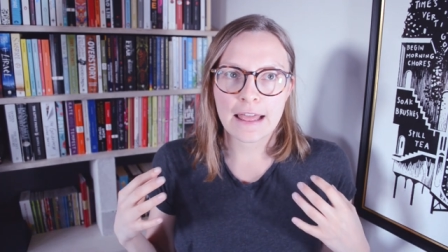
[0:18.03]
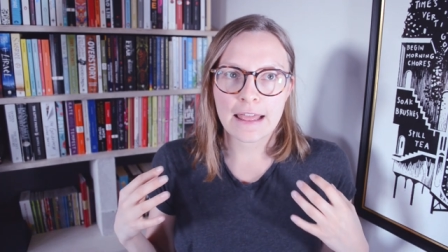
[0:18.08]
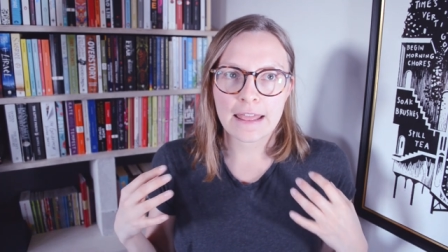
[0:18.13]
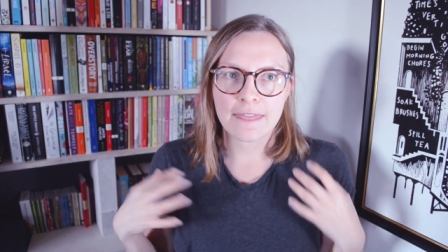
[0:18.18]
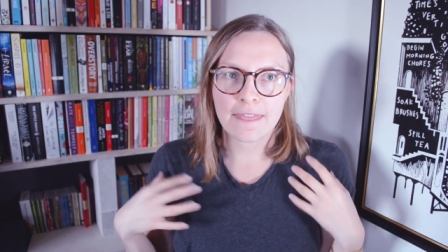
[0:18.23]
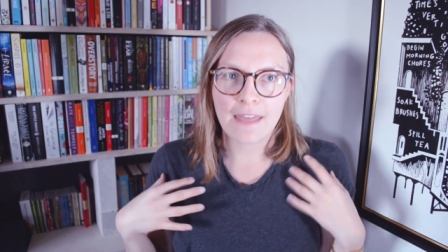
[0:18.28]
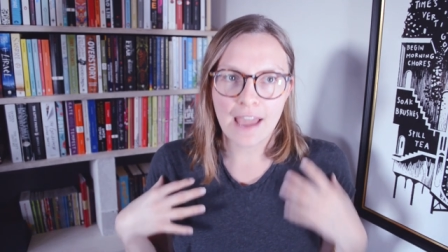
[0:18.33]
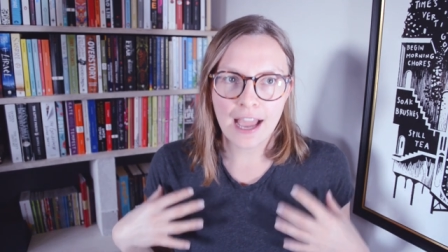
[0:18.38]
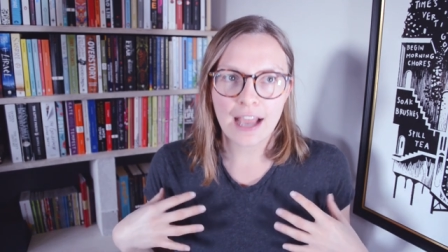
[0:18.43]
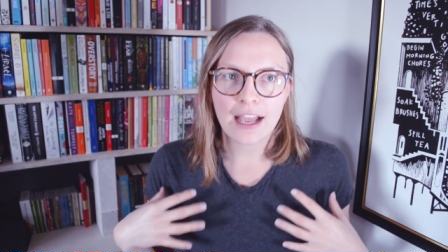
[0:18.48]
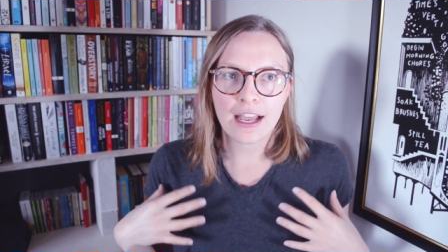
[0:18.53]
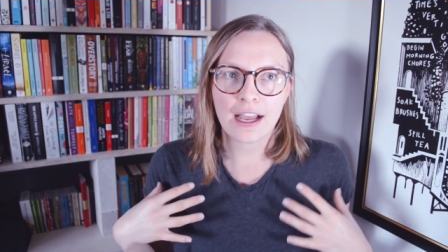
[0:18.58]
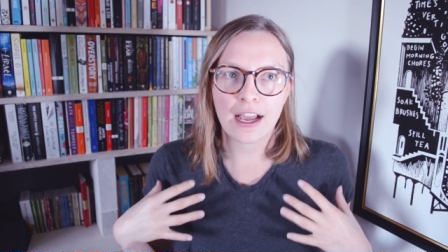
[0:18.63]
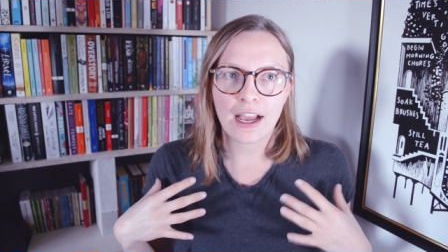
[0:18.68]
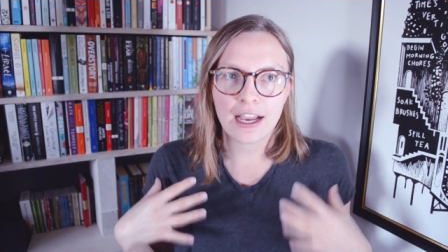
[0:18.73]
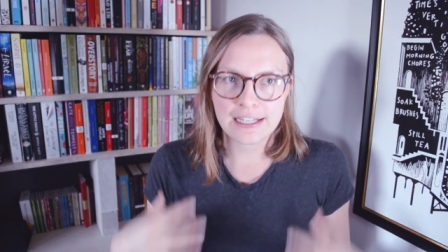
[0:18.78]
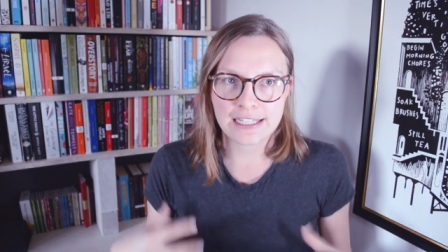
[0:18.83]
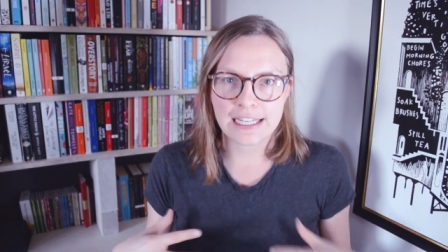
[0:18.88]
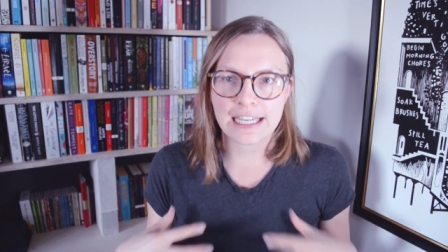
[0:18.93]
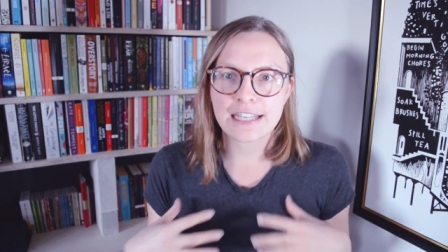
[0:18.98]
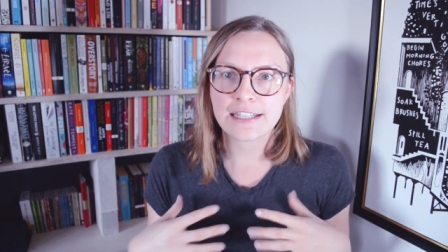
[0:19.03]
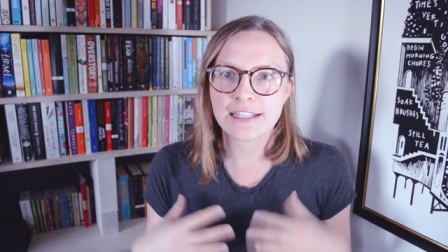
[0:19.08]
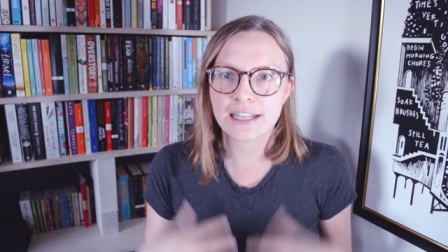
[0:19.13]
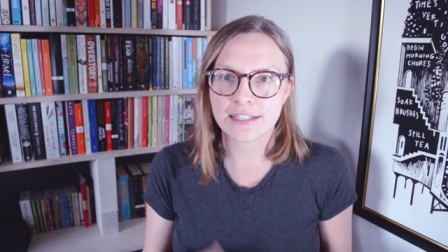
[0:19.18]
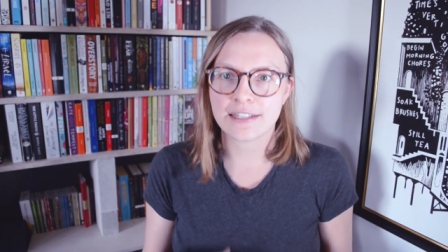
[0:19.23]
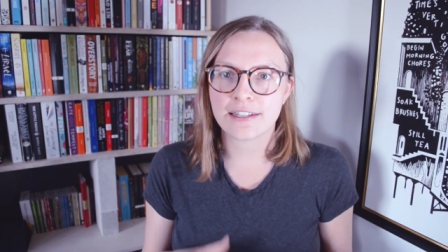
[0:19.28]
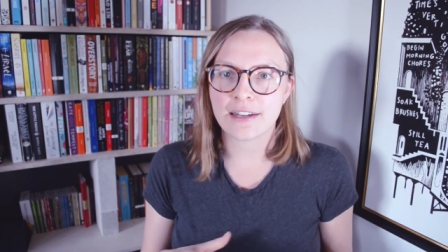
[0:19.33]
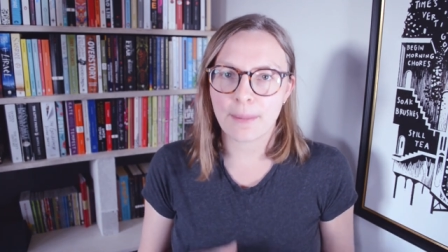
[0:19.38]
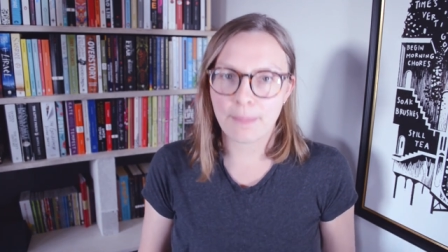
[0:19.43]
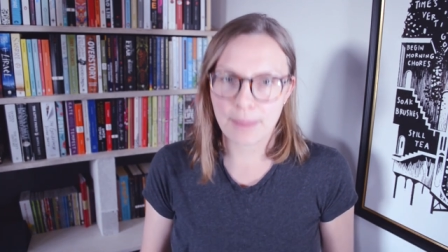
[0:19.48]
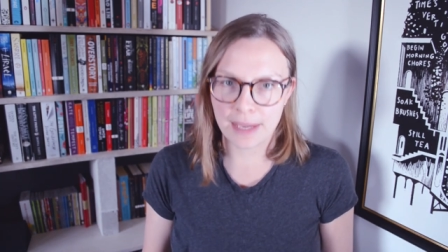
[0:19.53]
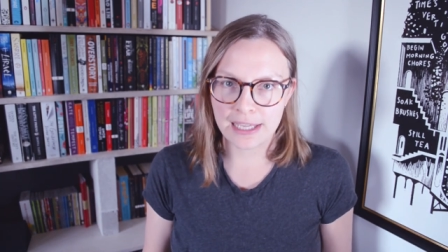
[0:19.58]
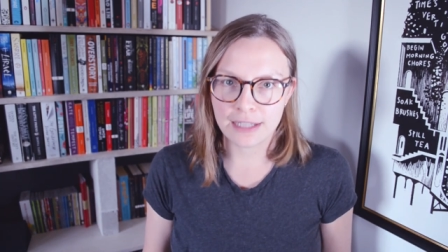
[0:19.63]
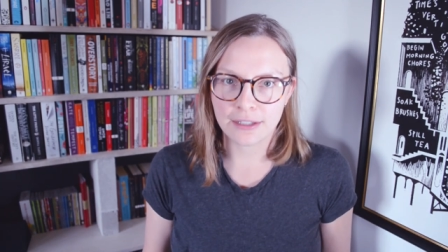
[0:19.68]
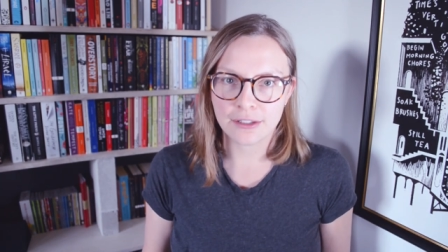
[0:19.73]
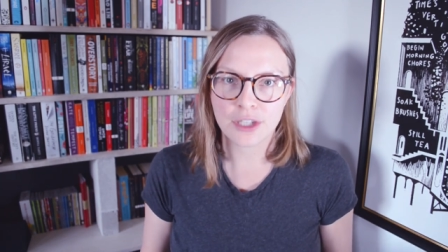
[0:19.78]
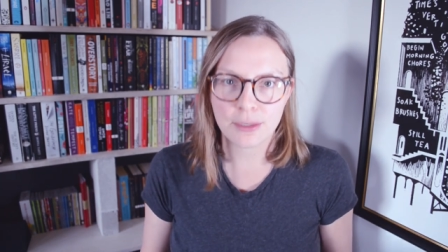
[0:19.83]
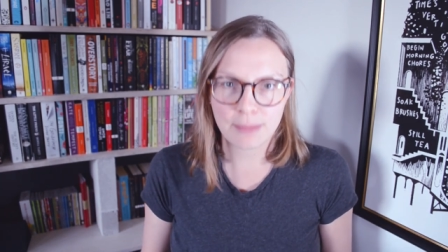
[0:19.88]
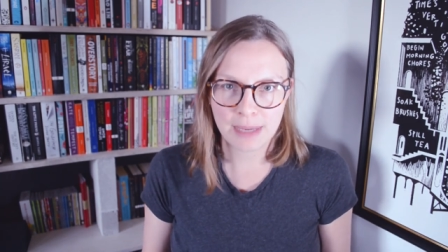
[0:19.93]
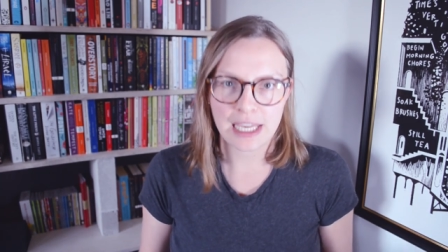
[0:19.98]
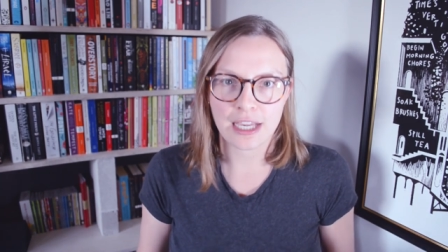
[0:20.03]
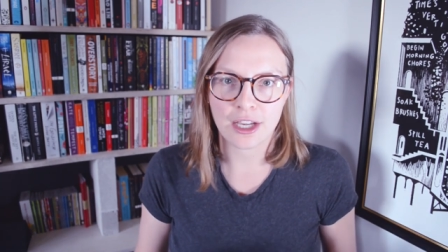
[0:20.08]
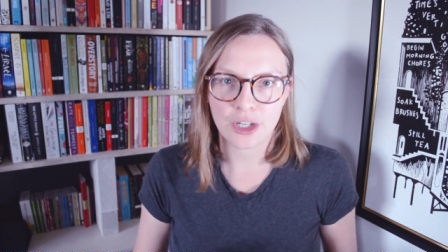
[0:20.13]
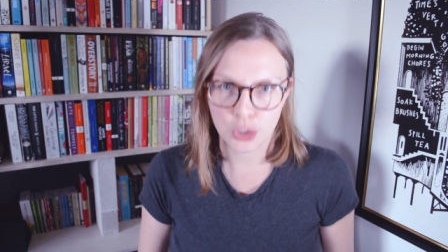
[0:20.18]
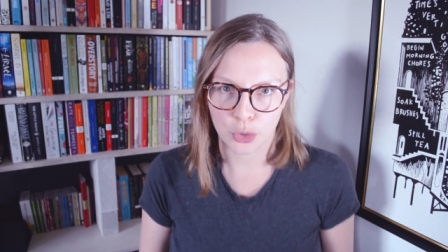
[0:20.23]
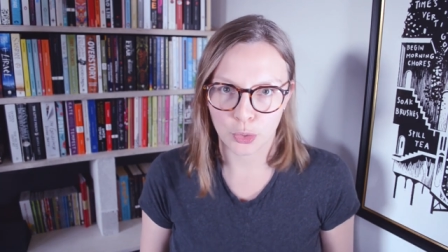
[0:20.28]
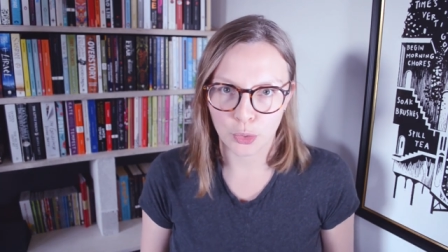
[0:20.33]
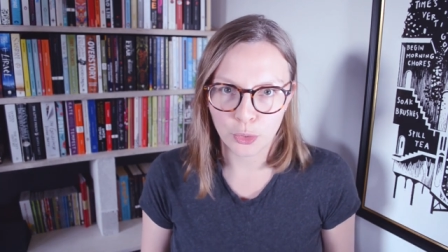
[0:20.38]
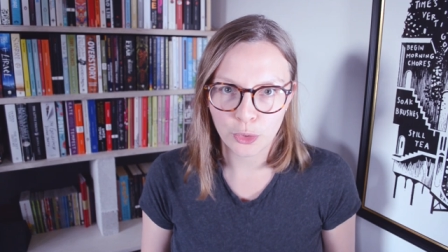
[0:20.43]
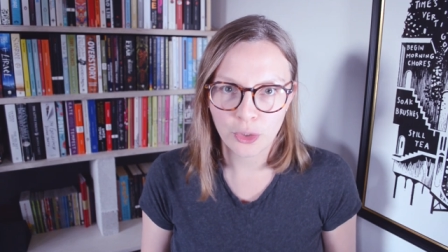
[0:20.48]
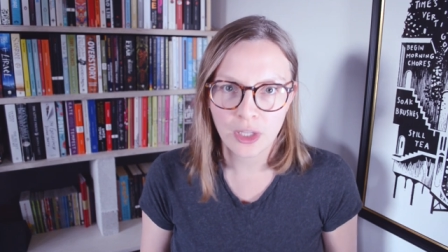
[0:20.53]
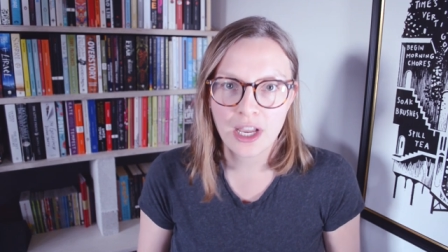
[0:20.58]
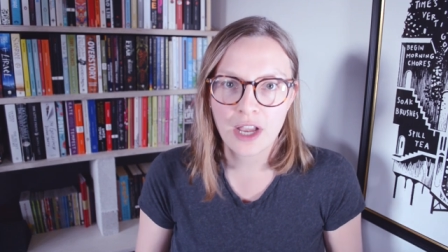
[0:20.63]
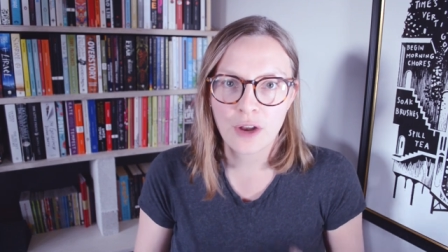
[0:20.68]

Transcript: that idea doesn't appeal to me at all.